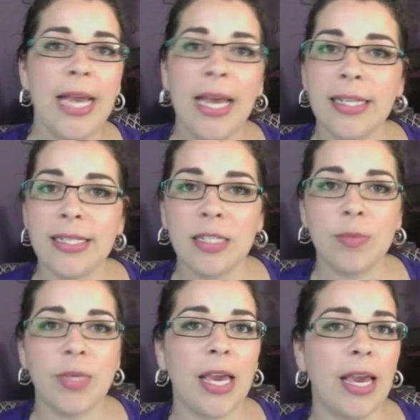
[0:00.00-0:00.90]
the
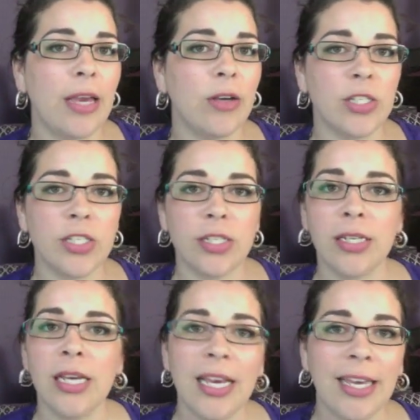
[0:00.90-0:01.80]
CBA or to
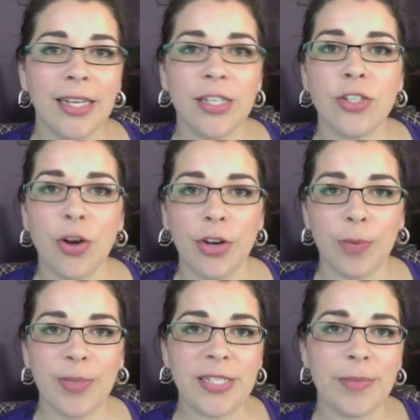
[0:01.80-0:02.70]
get into
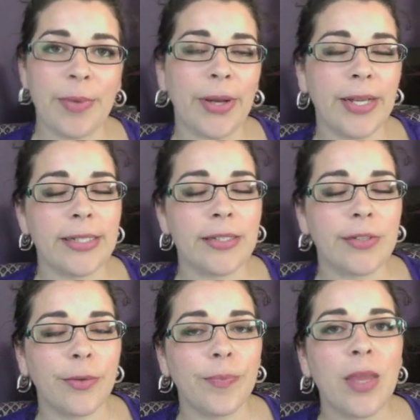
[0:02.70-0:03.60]
arguments about it.
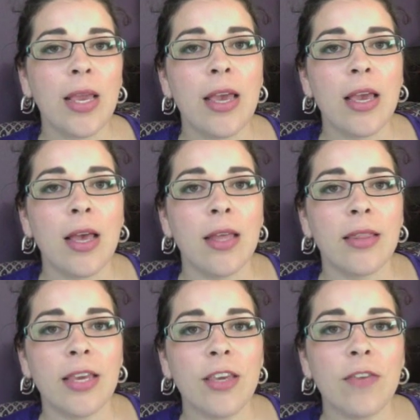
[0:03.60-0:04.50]
So
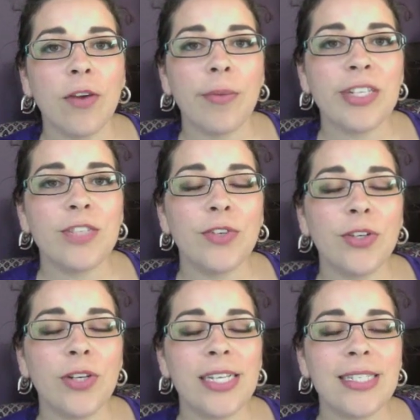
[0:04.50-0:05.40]
thank you very much for your
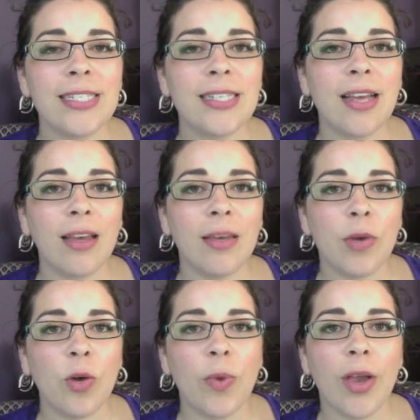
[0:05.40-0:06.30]
guys' time. I
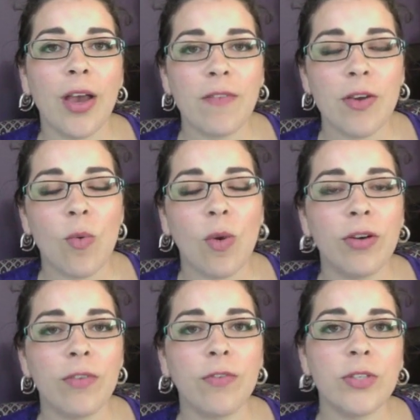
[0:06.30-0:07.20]
hope you have a
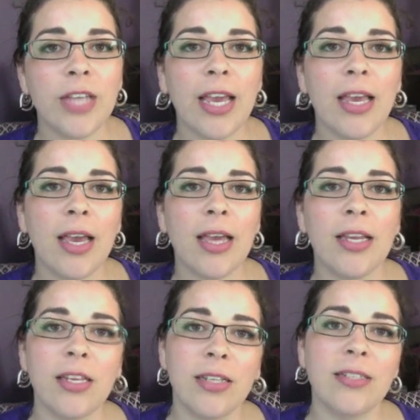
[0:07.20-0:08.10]
wonderful day,
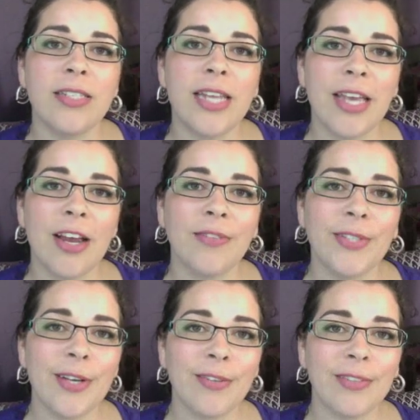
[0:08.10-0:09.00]
and take care of
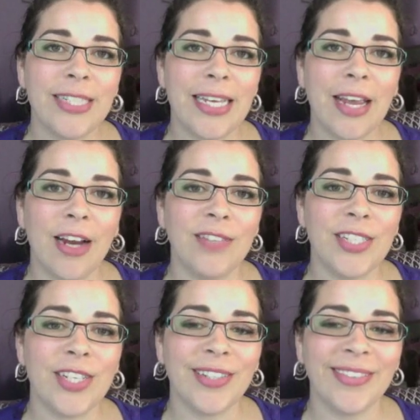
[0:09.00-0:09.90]
yourself and take care of each
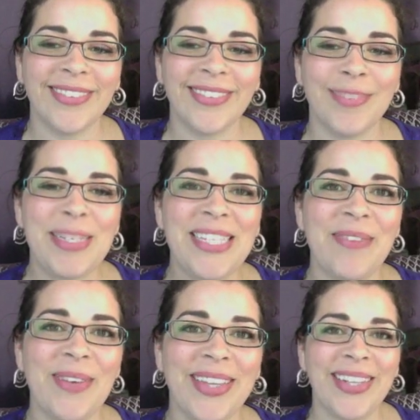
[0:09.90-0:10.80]
other. Be safe
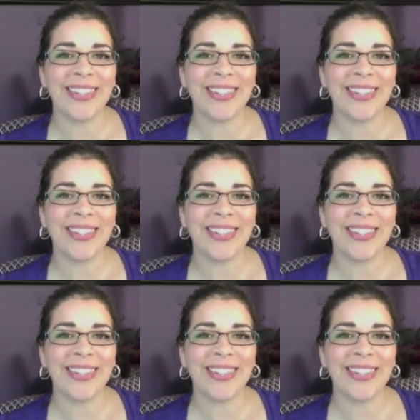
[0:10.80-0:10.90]
out there.